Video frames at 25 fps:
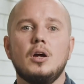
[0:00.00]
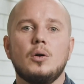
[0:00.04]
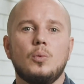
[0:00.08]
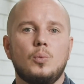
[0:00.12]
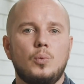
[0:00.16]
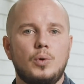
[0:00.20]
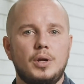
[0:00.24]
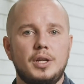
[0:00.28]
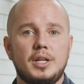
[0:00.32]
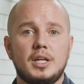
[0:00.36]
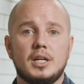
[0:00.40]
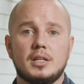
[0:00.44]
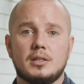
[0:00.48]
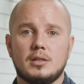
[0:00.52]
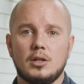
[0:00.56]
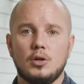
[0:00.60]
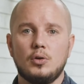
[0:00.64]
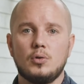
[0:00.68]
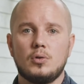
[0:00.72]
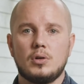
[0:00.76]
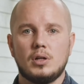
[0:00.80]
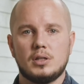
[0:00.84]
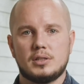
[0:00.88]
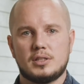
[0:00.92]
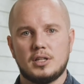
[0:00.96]
We at
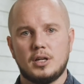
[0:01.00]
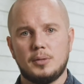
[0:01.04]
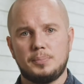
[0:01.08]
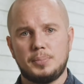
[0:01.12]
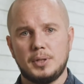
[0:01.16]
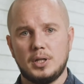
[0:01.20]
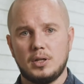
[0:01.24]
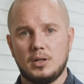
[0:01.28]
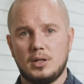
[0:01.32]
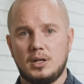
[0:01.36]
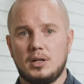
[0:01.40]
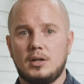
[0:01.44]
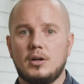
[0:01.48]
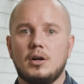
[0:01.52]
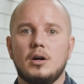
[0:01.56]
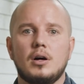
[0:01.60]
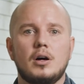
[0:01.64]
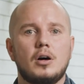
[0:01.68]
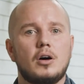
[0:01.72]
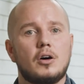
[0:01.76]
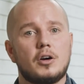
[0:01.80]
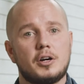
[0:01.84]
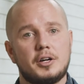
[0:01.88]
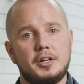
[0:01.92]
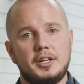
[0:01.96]
LocalTapiola
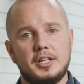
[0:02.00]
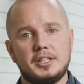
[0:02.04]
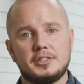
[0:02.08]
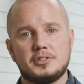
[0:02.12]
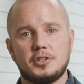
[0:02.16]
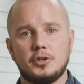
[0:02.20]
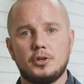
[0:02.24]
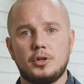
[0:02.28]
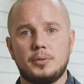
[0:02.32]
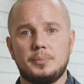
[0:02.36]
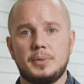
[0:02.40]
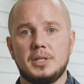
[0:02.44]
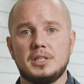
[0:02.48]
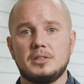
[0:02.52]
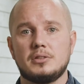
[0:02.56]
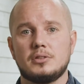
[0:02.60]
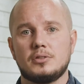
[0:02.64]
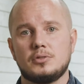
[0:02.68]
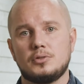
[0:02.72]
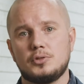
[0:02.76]
are determined